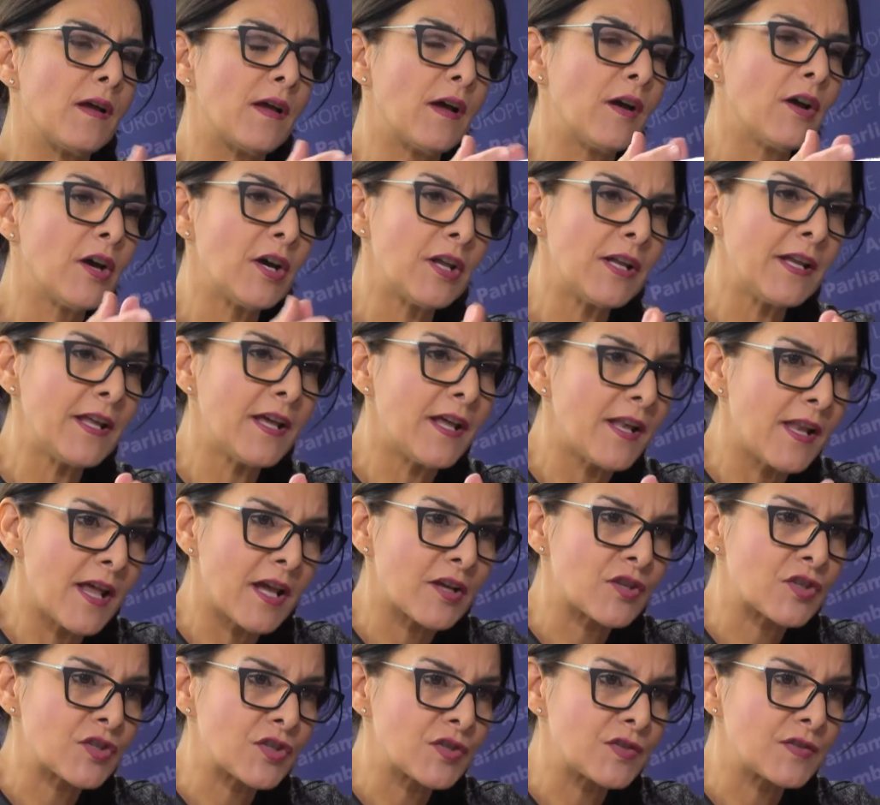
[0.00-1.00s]
early
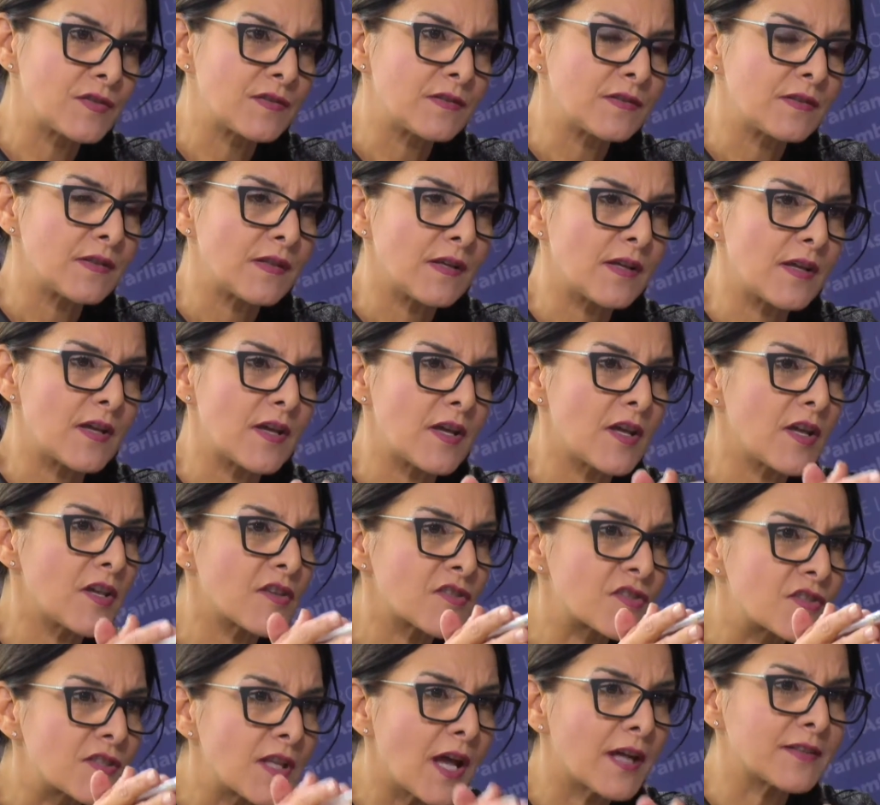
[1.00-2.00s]
election
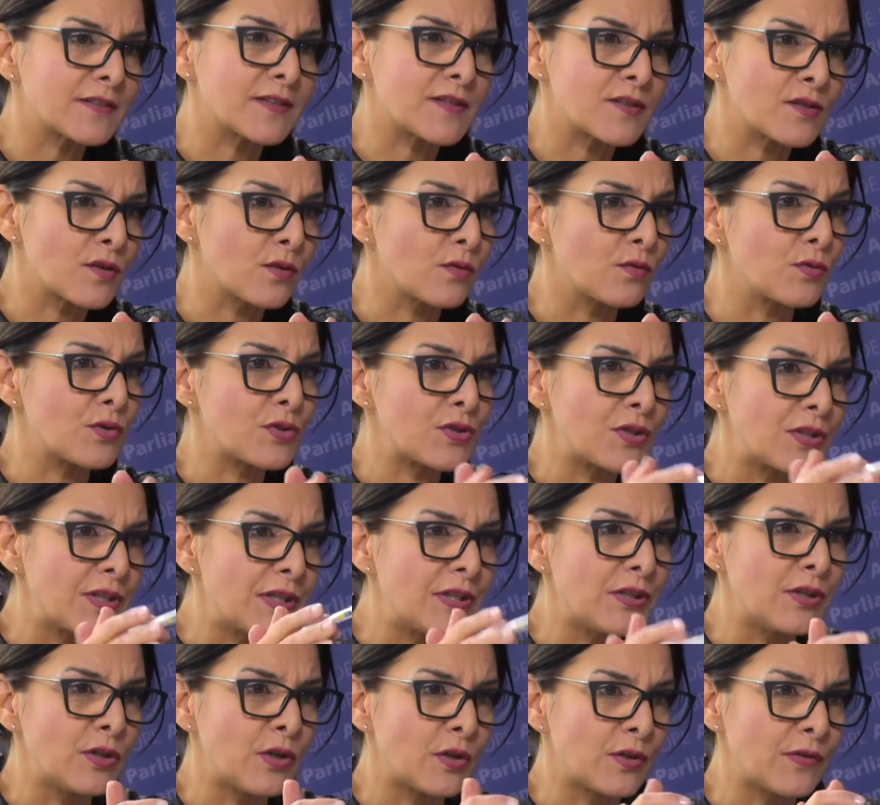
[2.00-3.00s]
is not a solution
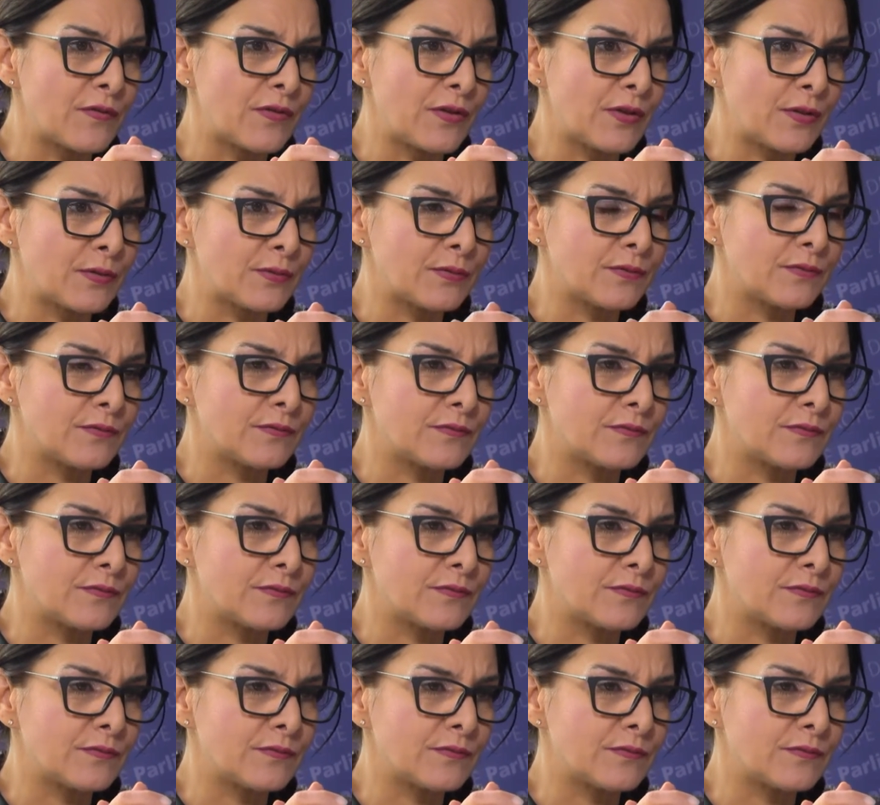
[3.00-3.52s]
in your view?